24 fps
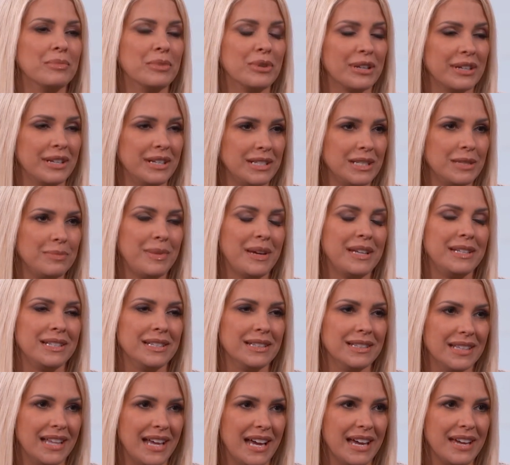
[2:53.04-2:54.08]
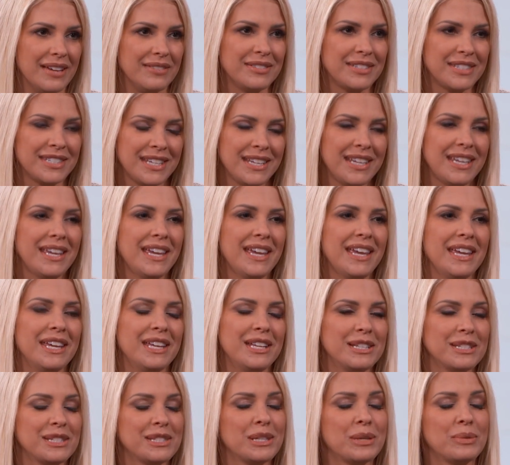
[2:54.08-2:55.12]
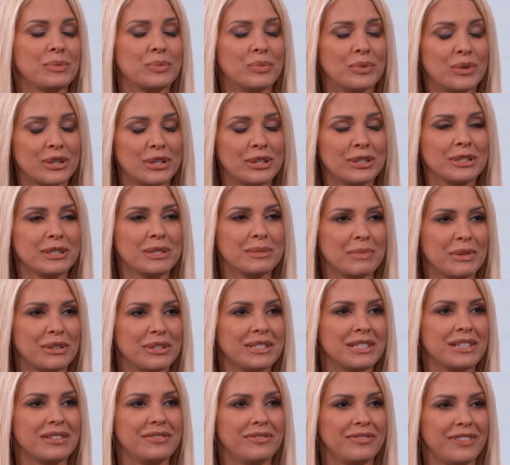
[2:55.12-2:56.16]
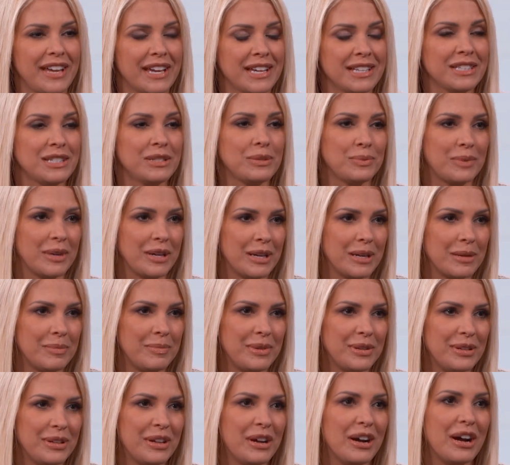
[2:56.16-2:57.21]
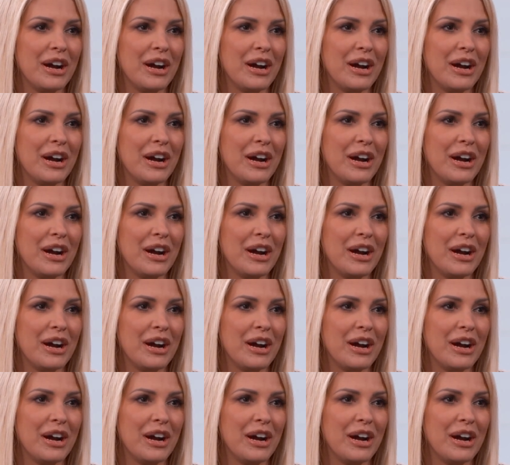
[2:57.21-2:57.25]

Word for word: more independent lives. It is the world's most advanced wearable